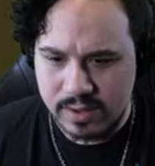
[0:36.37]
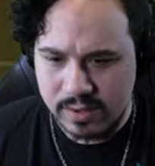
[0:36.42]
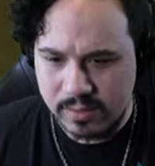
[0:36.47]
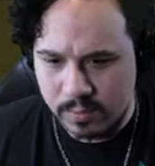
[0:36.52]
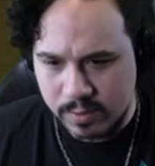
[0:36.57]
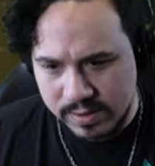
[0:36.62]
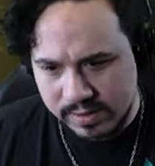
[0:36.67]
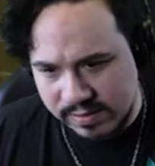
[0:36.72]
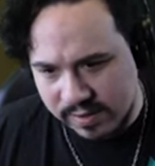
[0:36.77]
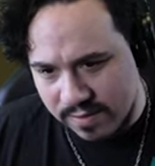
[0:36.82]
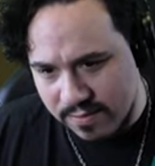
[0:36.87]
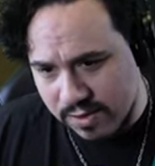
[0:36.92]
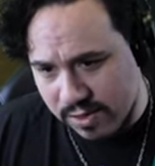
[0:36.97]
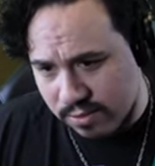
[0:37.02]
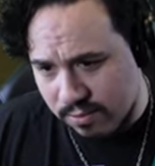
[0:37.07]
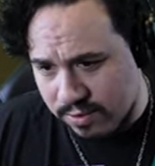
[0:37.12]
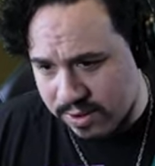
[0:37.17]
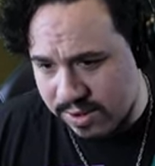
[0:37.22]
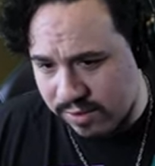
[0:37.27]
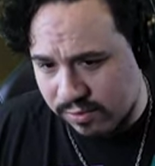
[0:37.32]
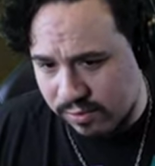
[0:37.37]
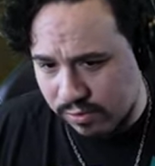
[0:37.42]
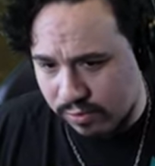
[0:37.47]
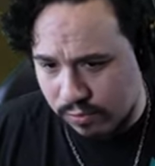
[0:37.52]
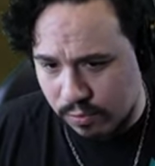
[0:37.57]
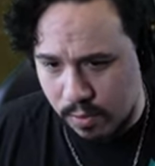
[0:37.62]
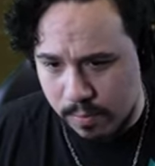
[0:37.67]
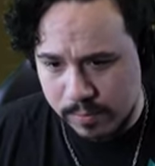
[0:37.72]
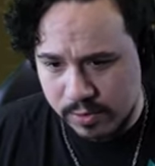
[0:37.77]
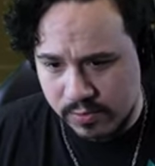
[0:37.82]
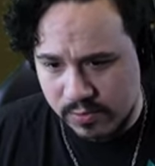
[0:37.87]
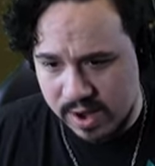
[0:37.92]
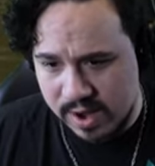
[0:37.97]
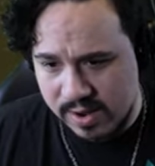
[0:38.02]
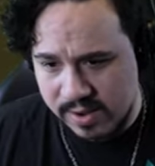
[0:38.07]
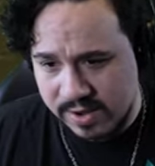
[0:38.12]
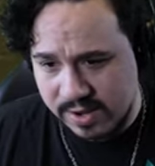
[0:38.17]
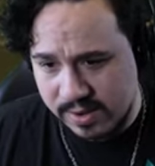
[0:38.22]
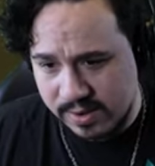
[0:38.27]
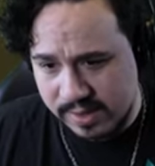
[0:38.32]
173 is just roaming
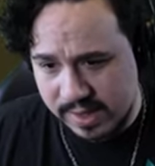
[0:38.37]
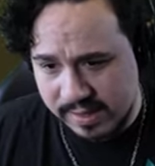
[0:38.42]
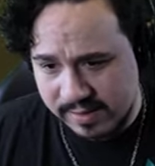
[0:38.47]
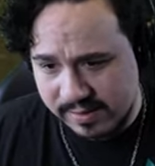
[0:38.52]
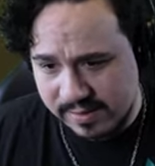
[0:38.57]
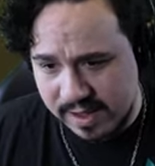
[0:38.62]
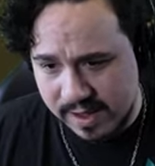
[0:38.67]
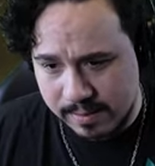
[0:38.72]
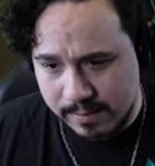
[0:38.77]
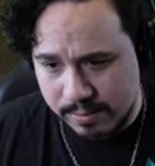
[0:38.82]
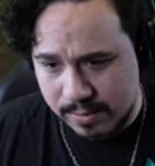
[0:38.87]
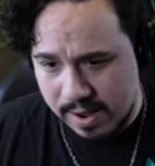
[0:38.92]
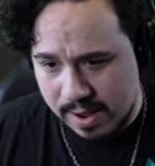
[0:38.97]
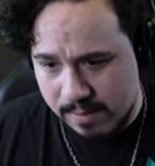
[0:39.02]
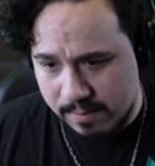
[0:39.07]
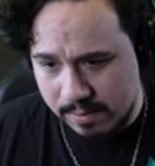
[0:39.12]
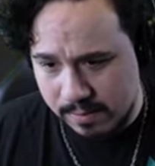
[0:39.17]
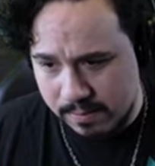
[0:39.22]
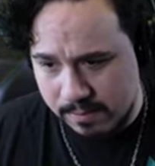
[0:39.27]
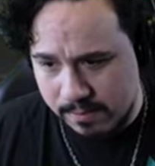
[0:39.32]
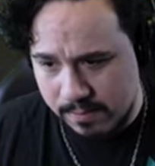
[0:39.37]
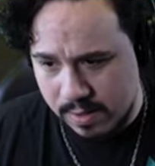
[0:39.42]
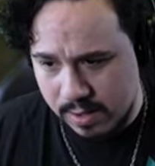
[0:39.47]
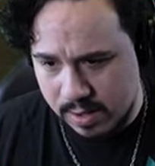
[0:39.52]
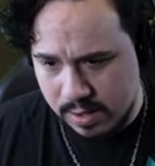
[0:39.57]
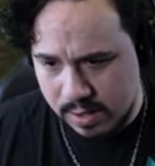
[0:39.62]
around here. That's not a problem.